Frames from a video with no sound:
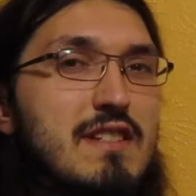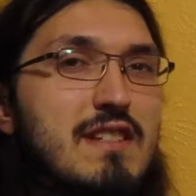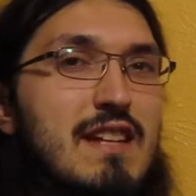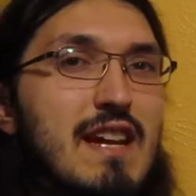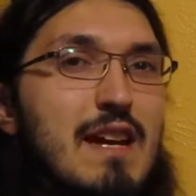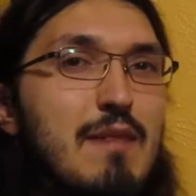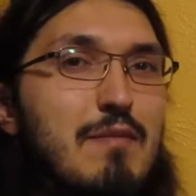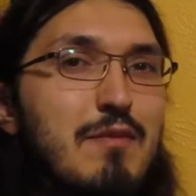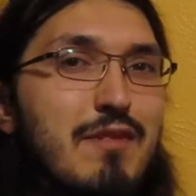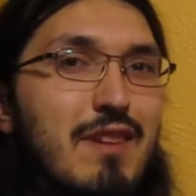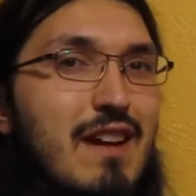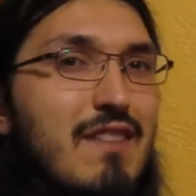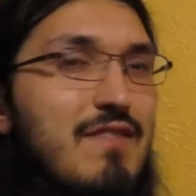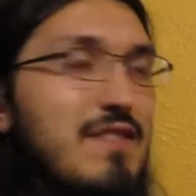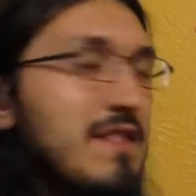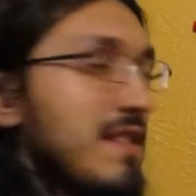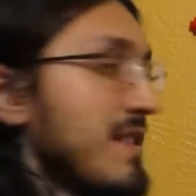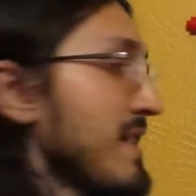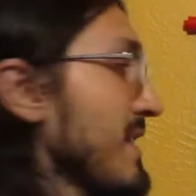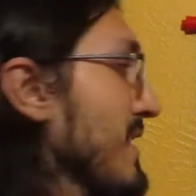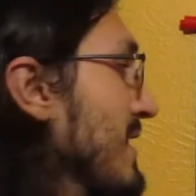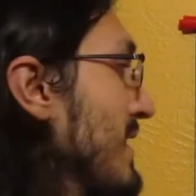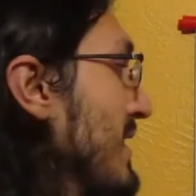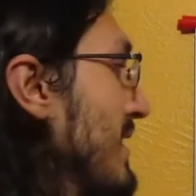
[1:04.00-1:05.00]
time
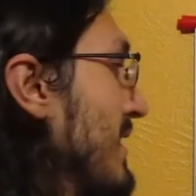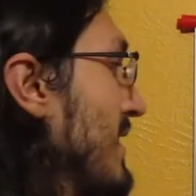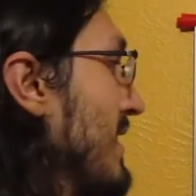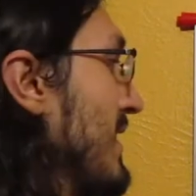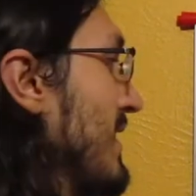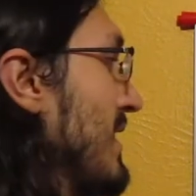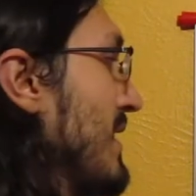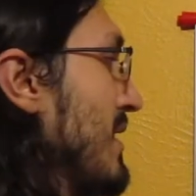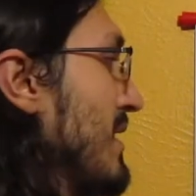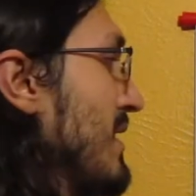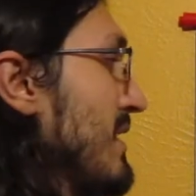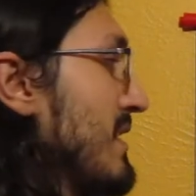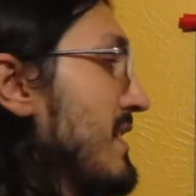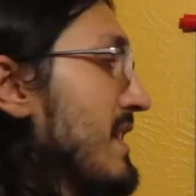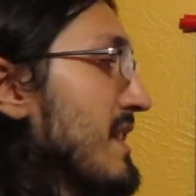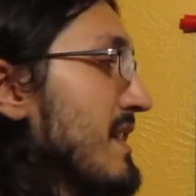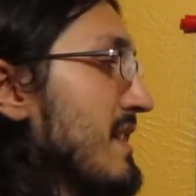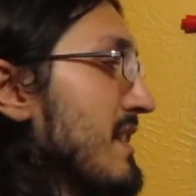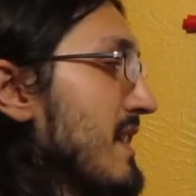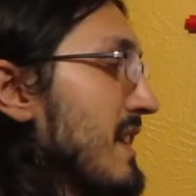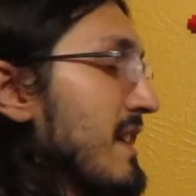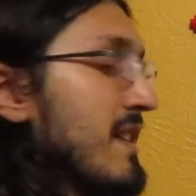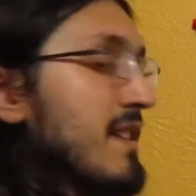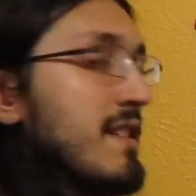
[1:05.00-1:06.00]
graphs,
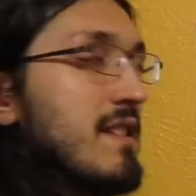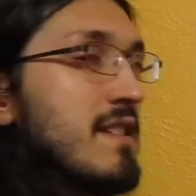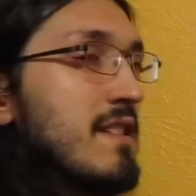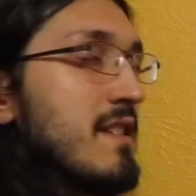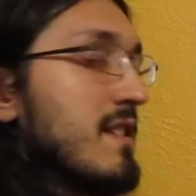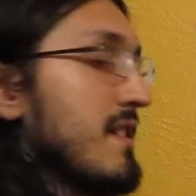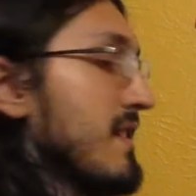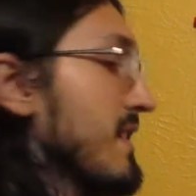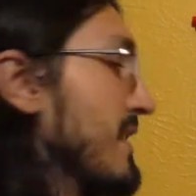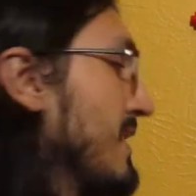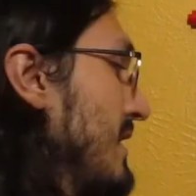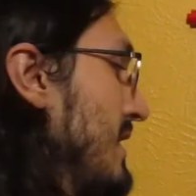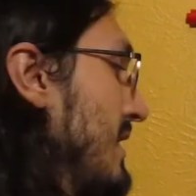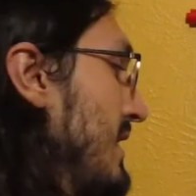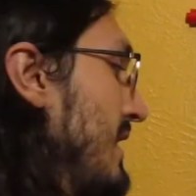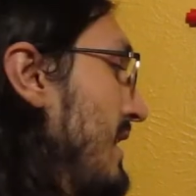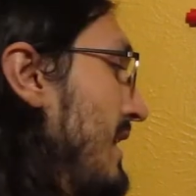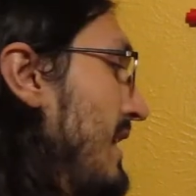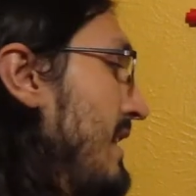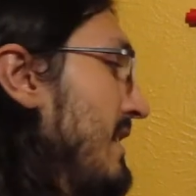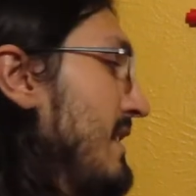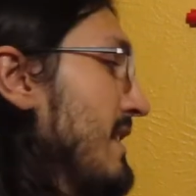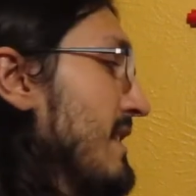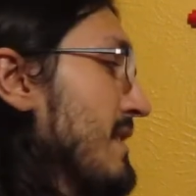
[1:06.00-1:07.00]
distance,
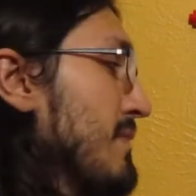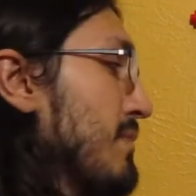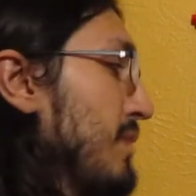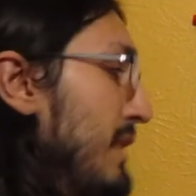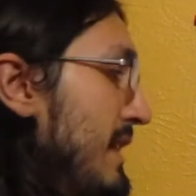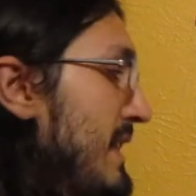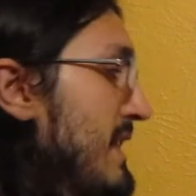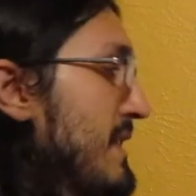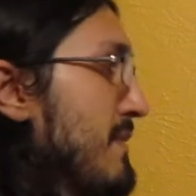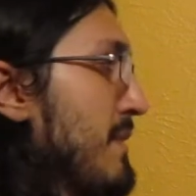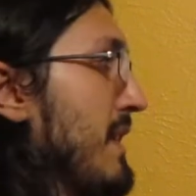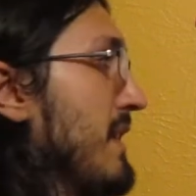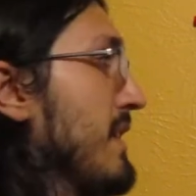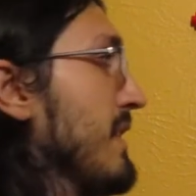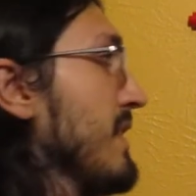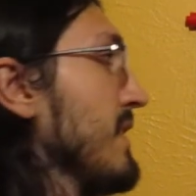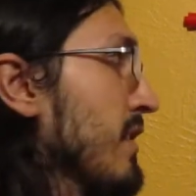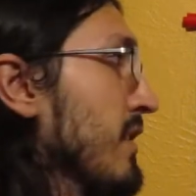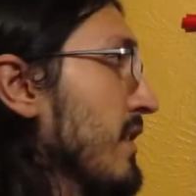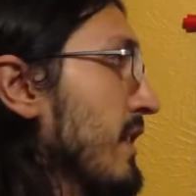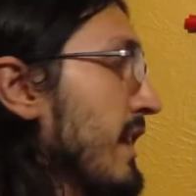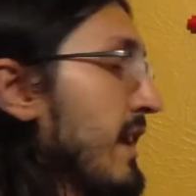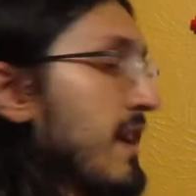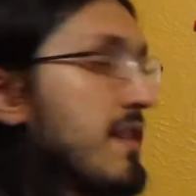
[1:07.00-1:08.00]
and displacement.
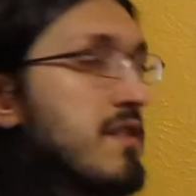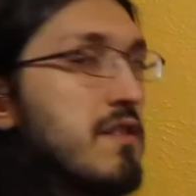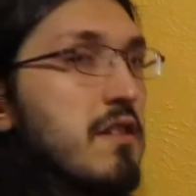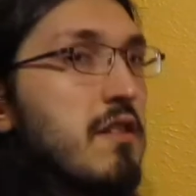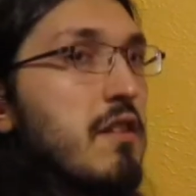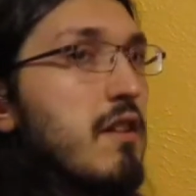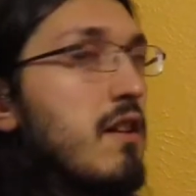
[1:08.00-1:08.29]
Okay, to start